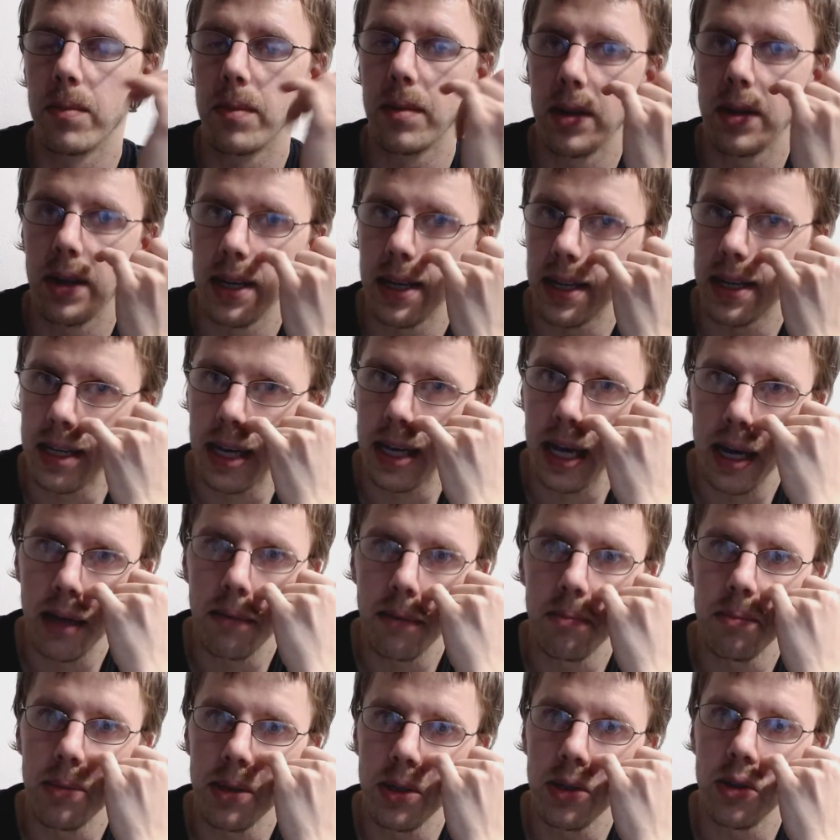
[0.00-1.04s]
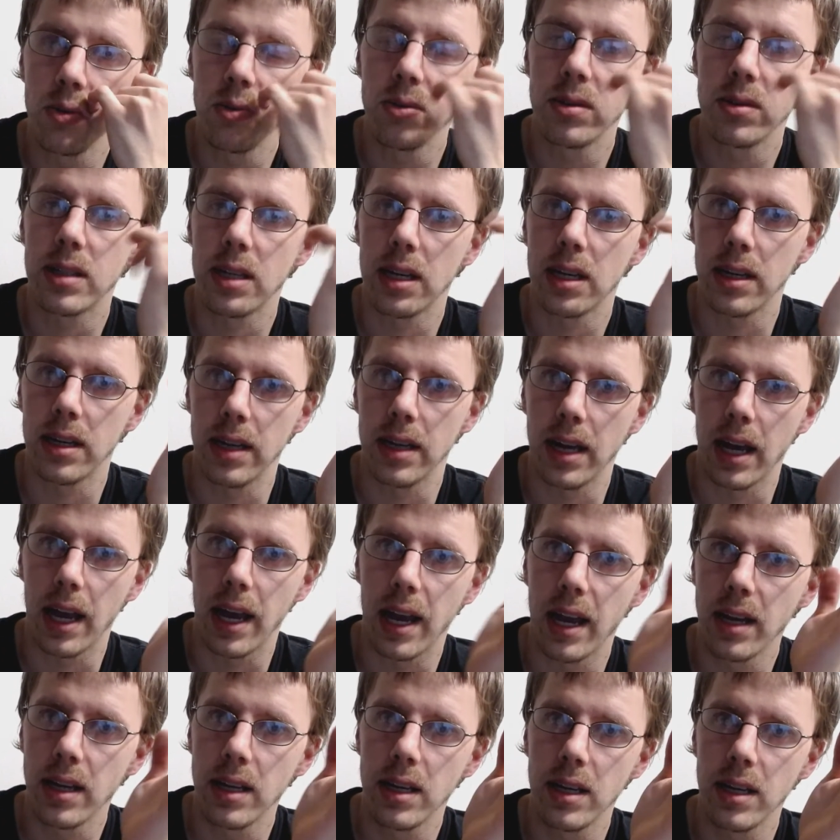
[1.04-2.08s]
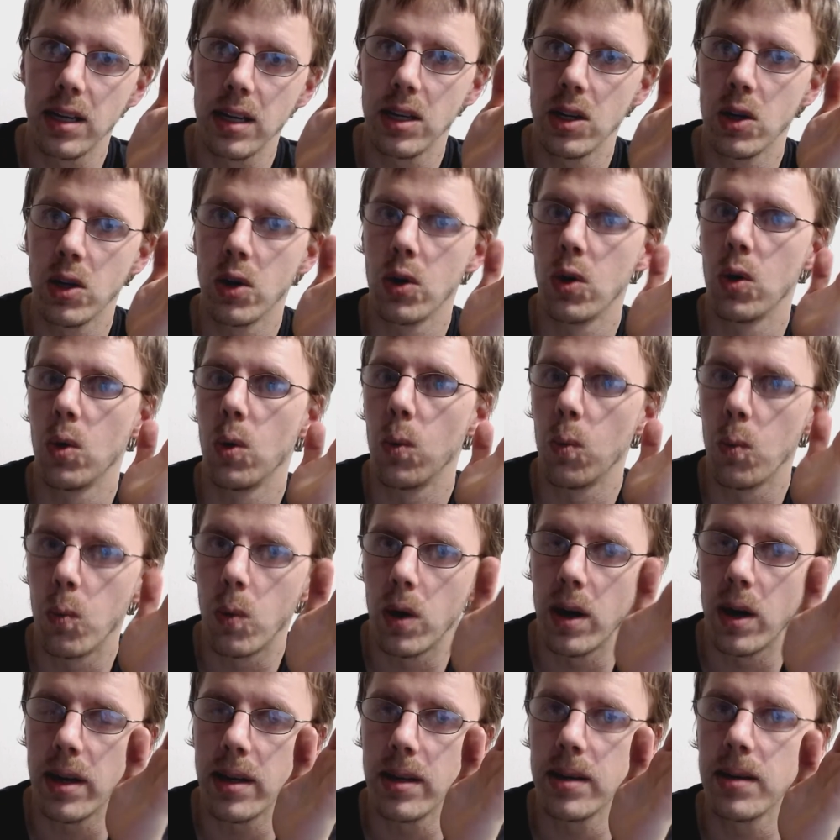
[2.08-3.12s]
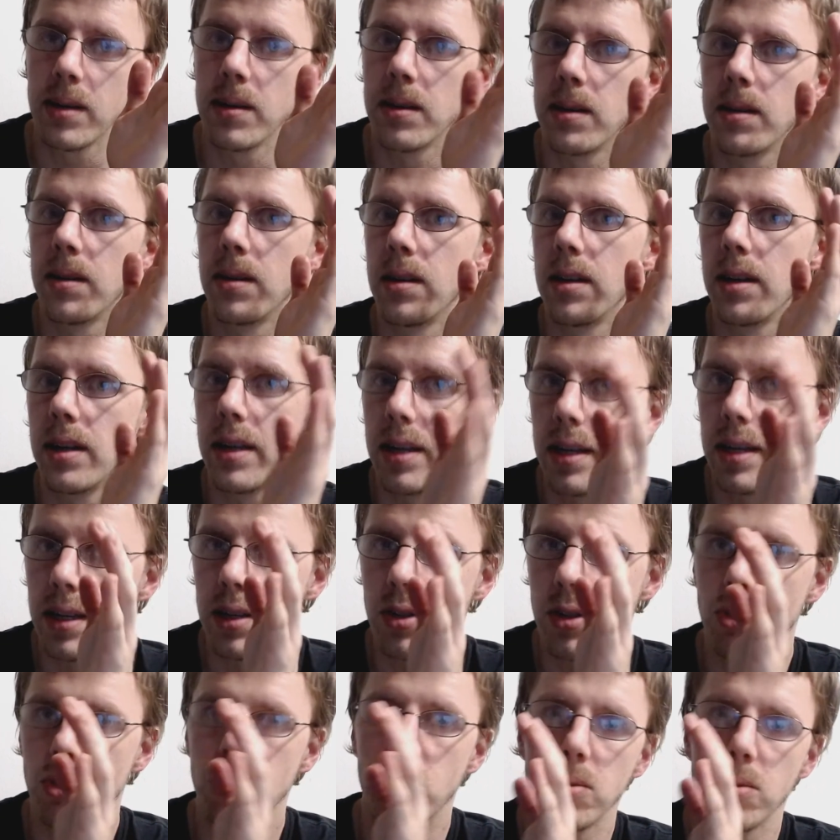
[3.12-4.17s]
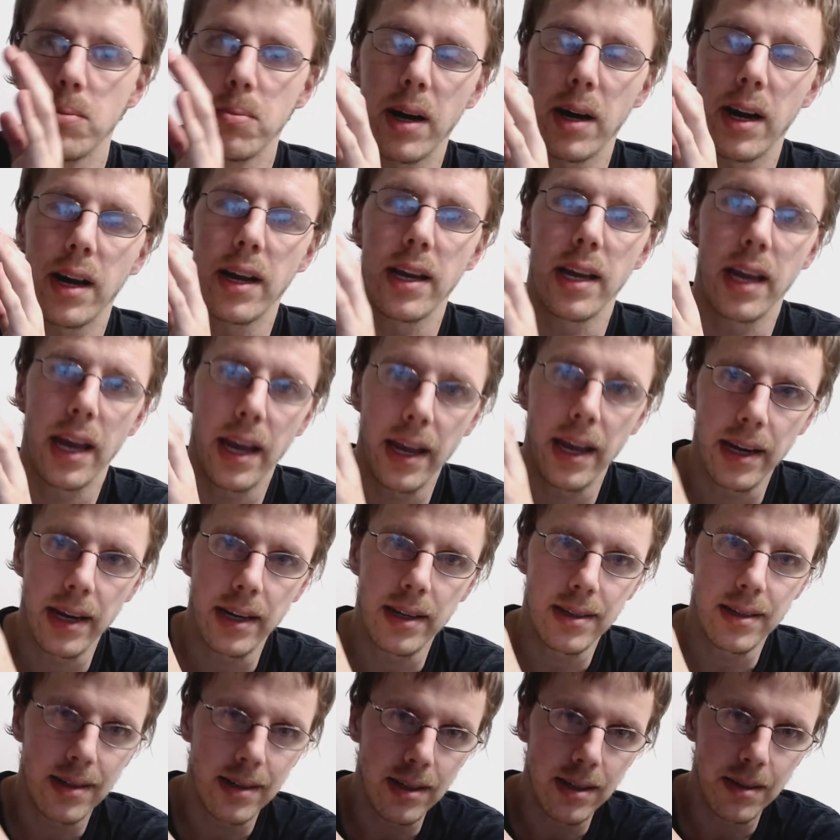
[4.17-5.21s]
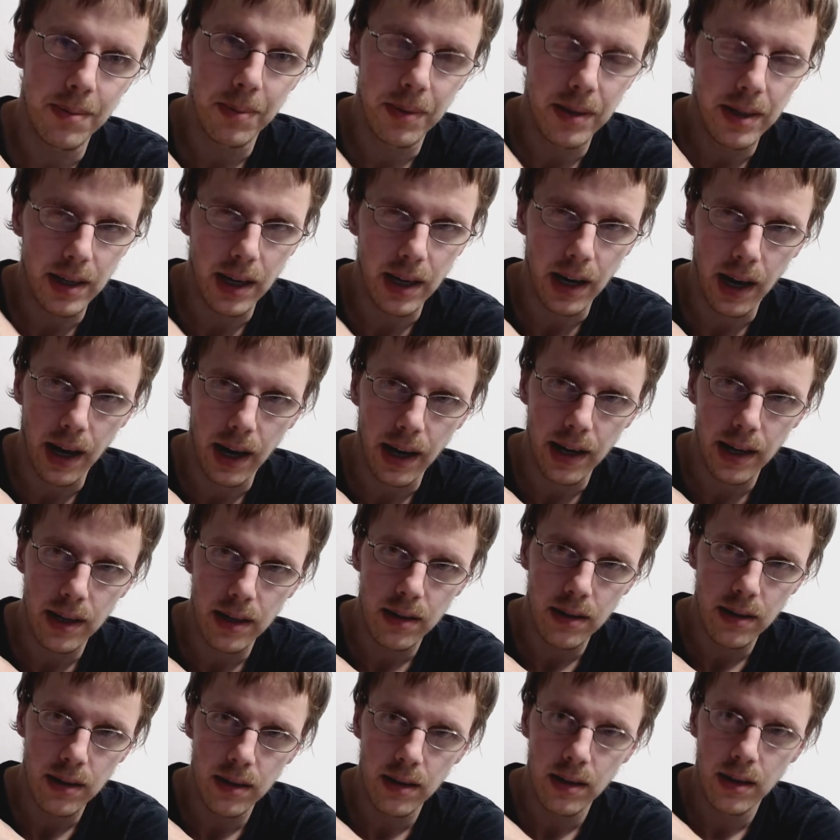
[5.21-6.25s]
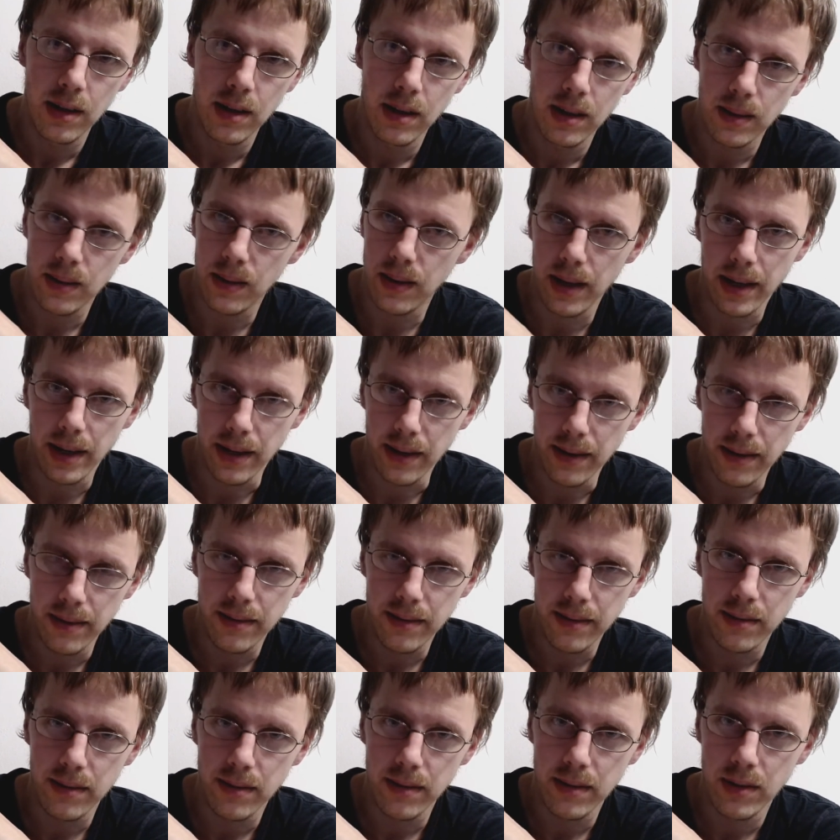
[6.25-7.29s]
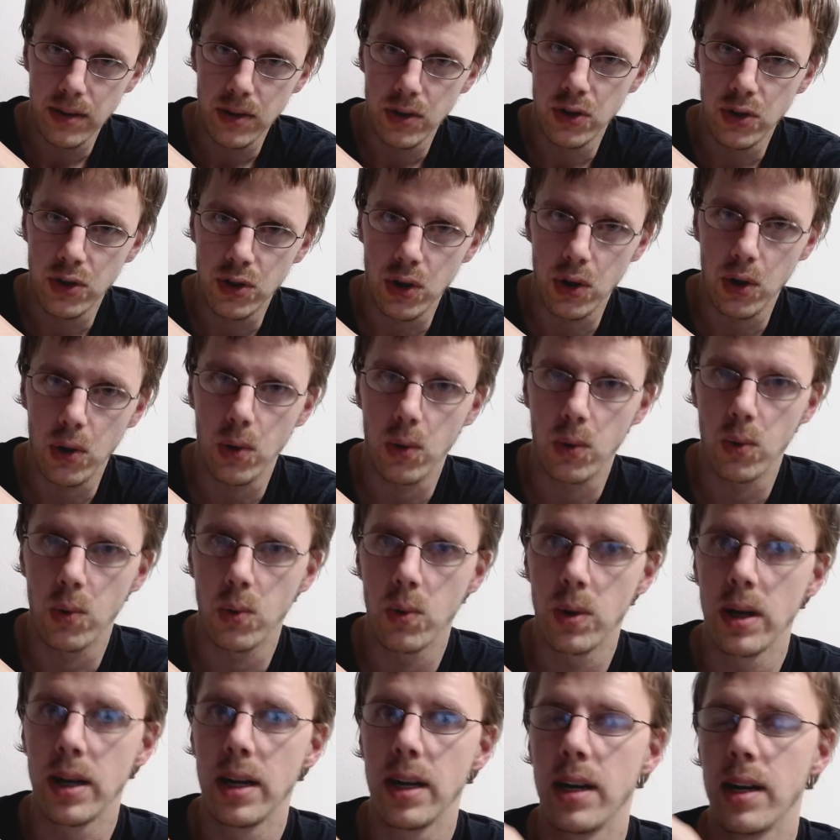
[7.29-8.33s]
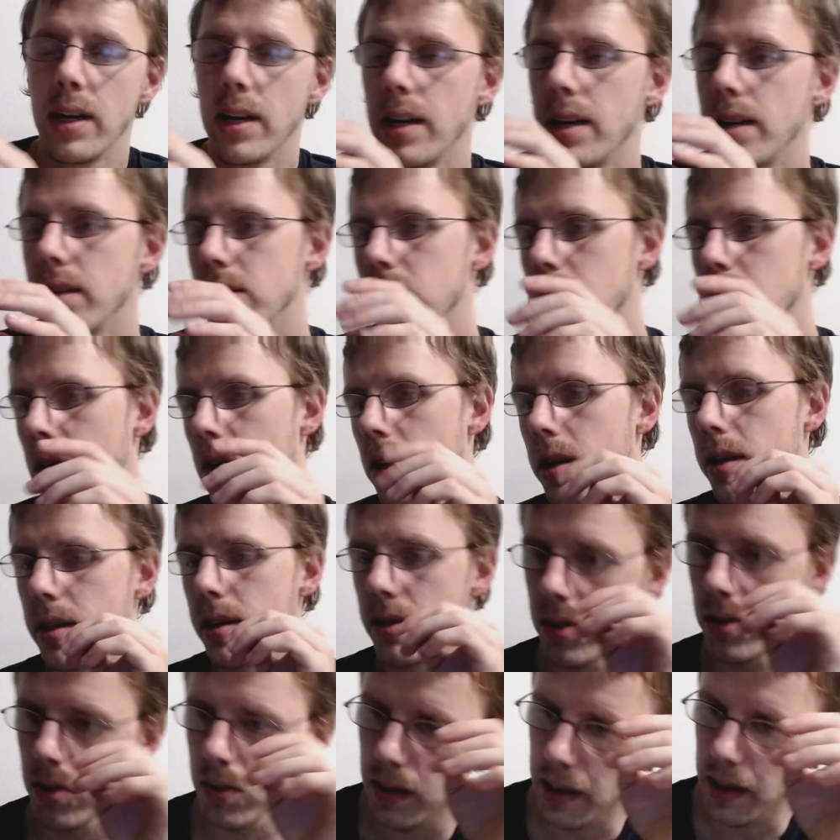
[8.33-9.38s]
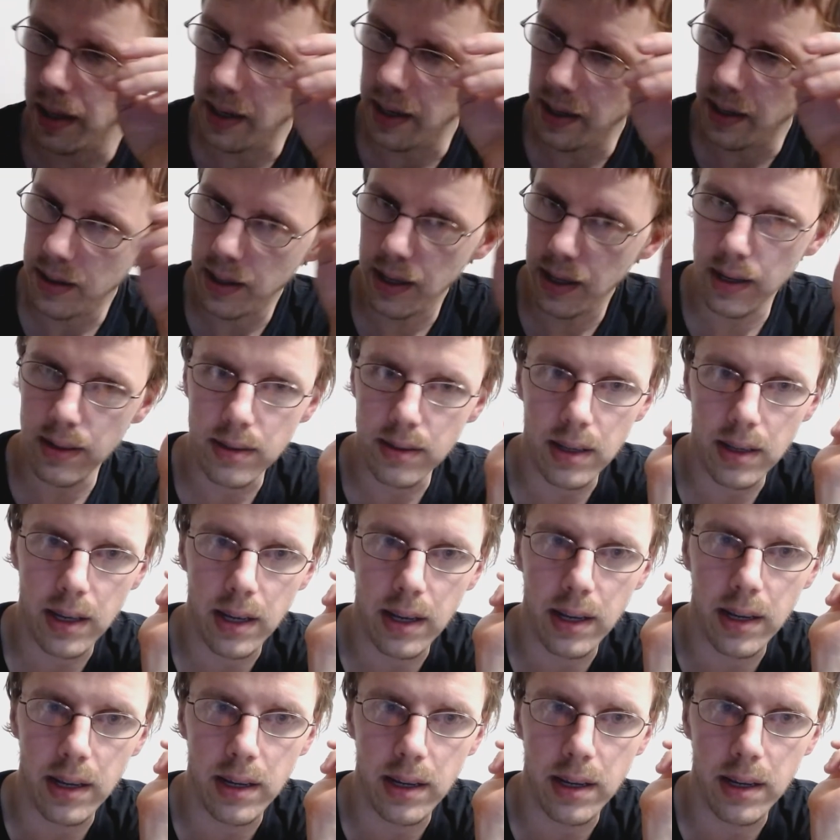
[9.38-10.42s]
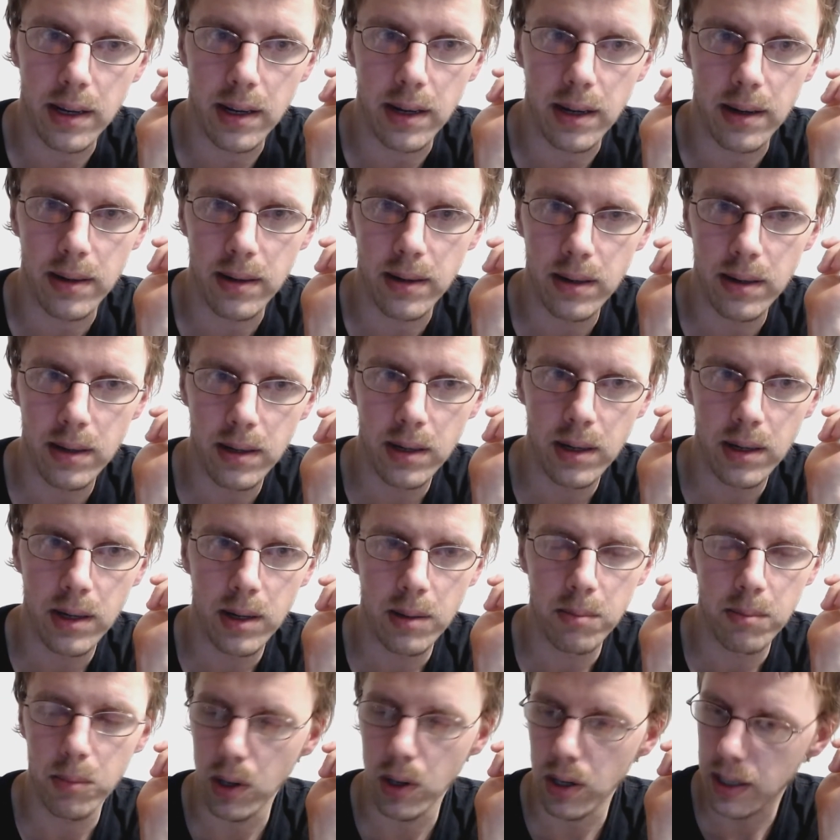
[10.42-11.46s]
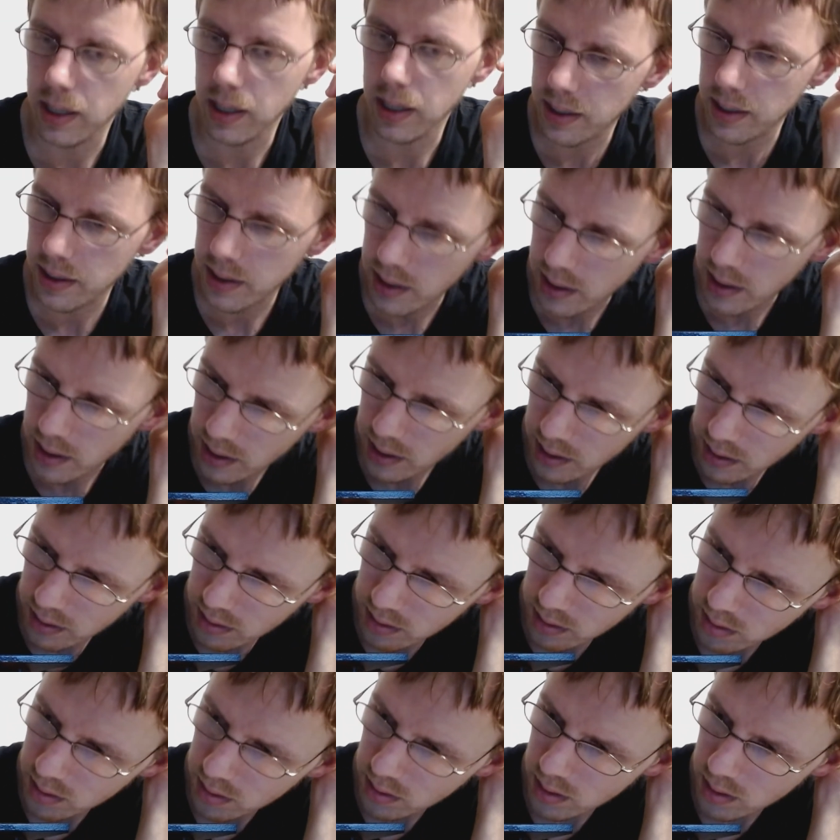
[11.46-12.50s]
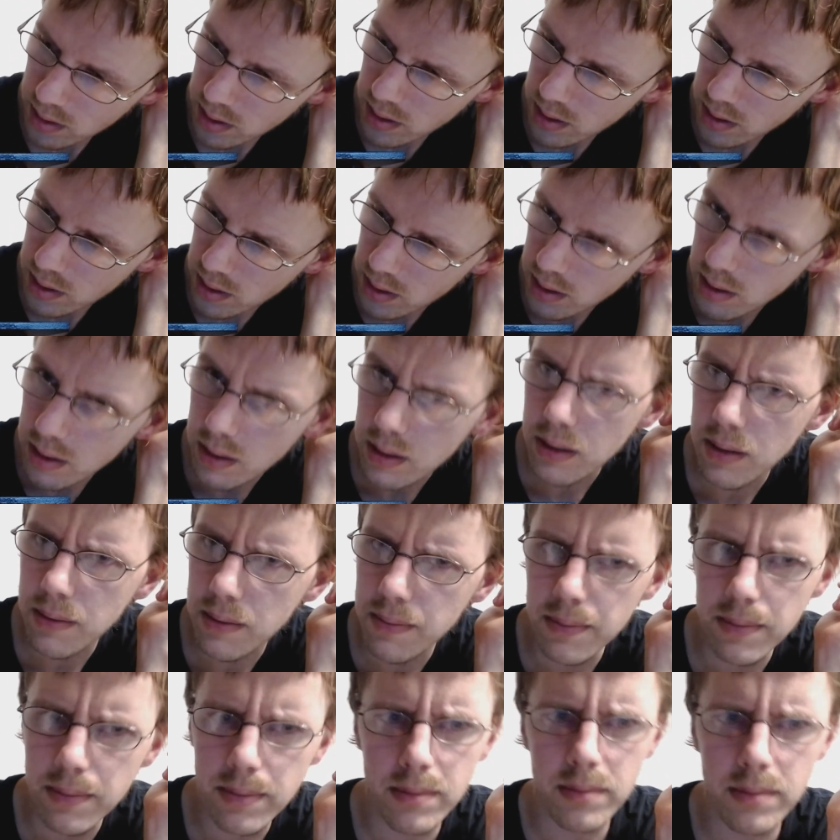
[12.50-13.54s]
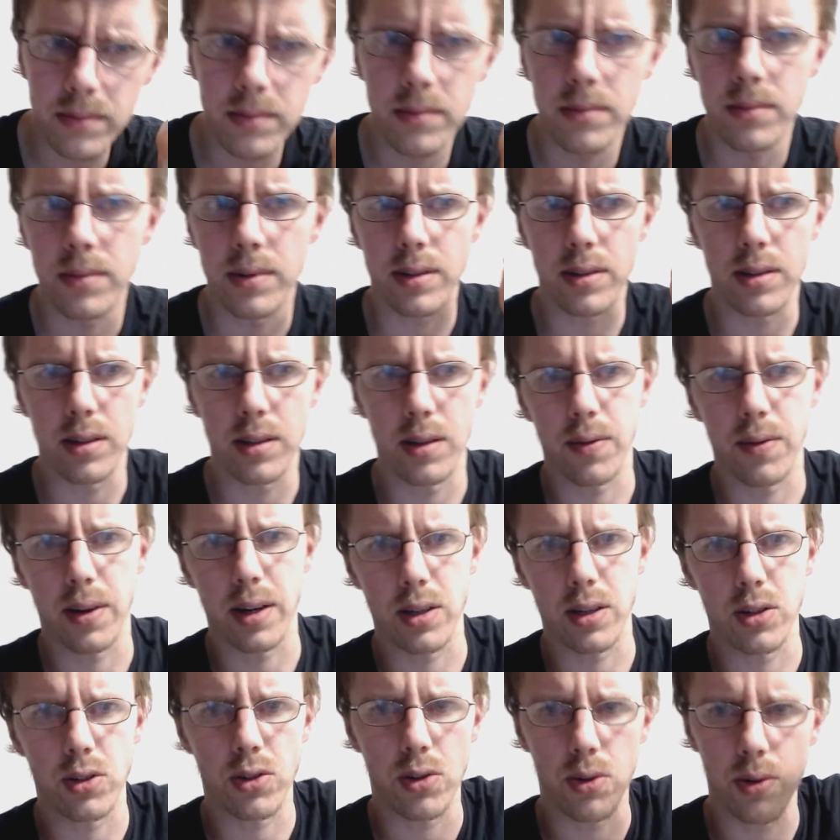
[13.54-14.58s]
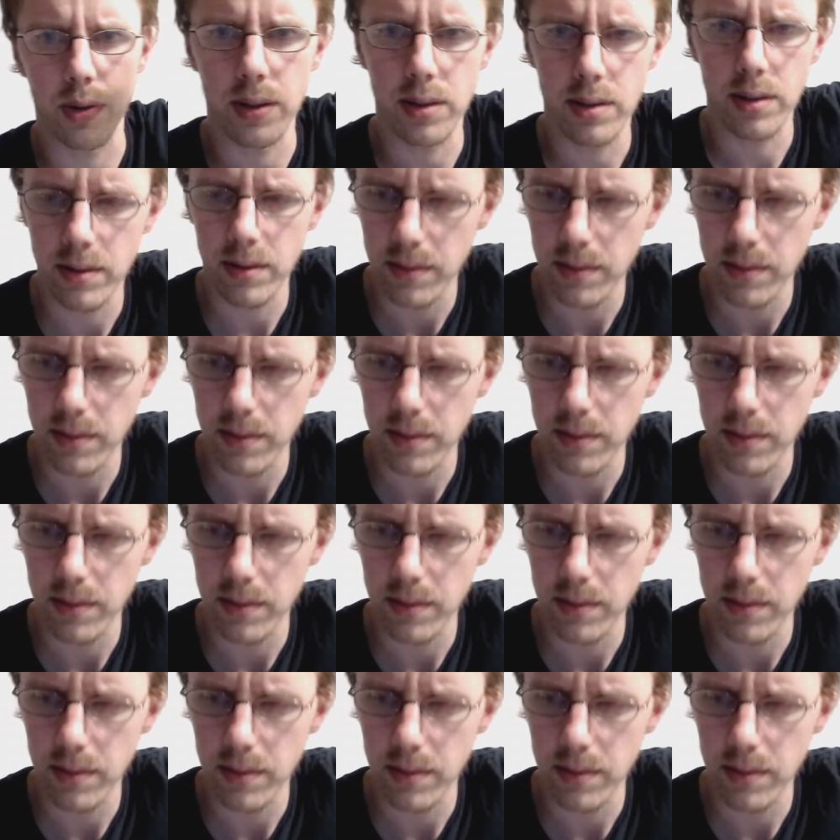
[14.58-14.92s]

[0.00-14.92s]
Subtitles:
It can be used on any 1 inch by 8 TPI lathes. So as long as your lathe has a marking thing, let me see if I can show this.